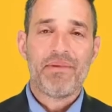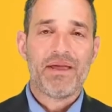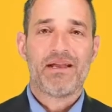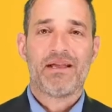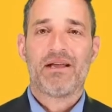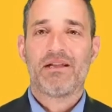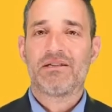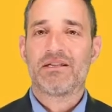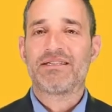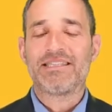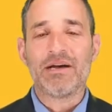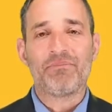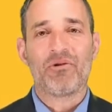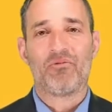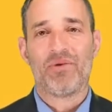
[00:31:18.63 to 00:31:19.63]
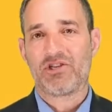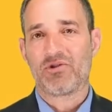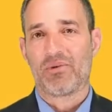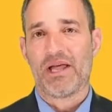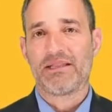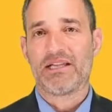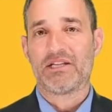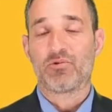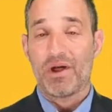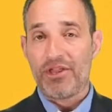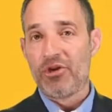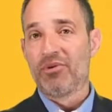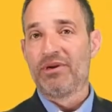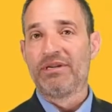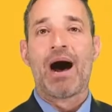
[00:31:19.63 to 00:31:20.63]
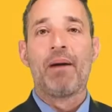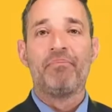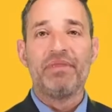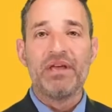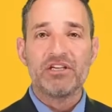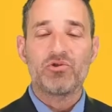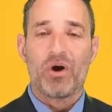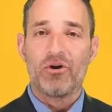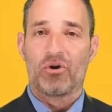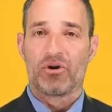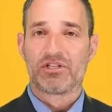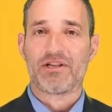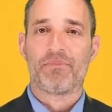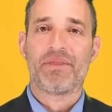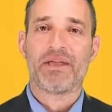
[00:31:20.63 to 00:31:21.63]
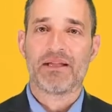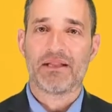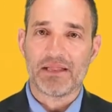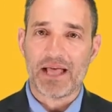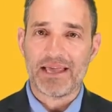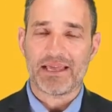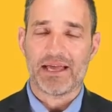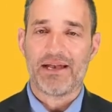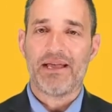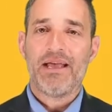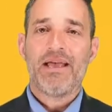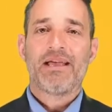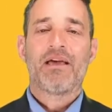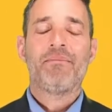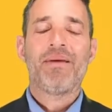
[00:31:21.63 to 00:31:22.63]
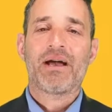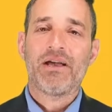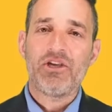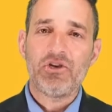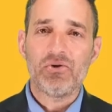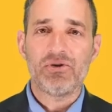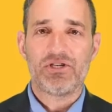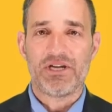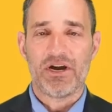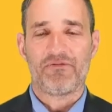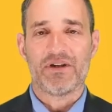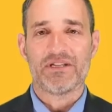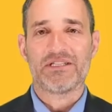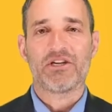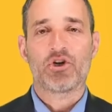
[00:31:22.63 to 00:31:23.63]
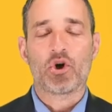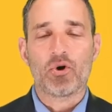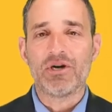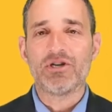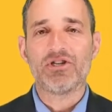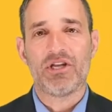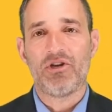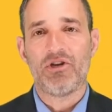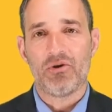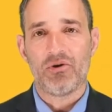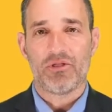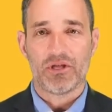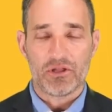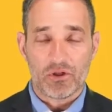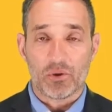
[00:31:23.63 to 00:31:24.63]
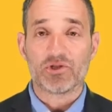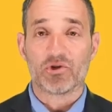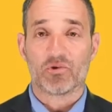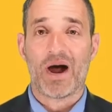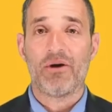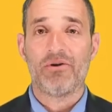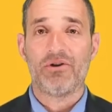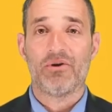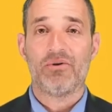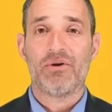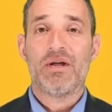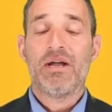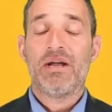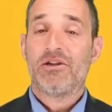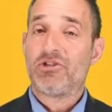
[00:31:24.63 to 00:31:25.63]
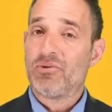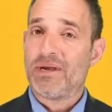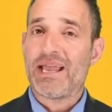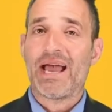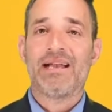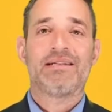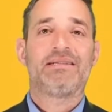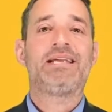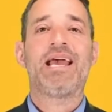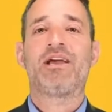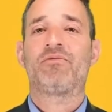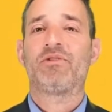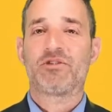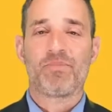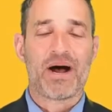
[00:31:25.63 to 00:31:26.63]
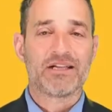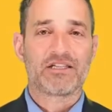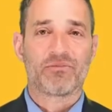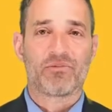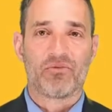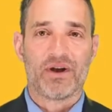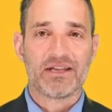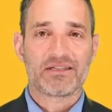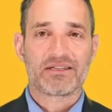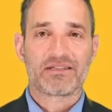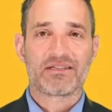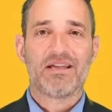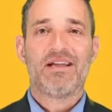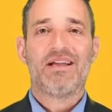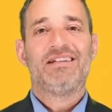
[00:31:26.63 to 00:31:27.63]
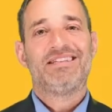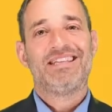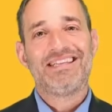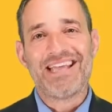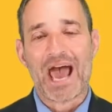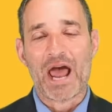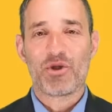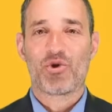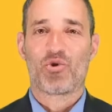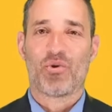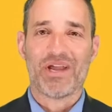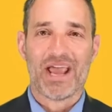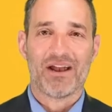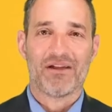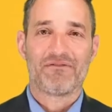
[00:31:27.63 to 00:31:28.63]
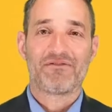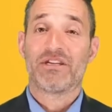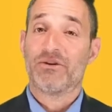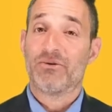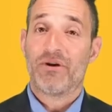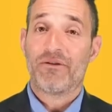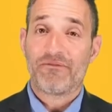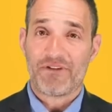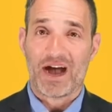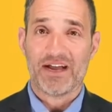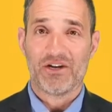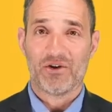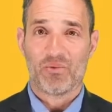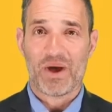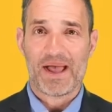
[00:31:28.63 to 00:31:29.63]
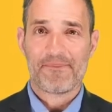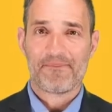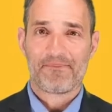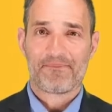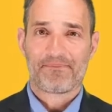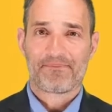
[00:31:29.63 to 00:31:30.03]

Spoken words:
I mean, a simple ritual like this, whether you adopt this one or something like it, can make a huge difference, encouraging those around you to, again, take responsible risks, to get creative, to find a way.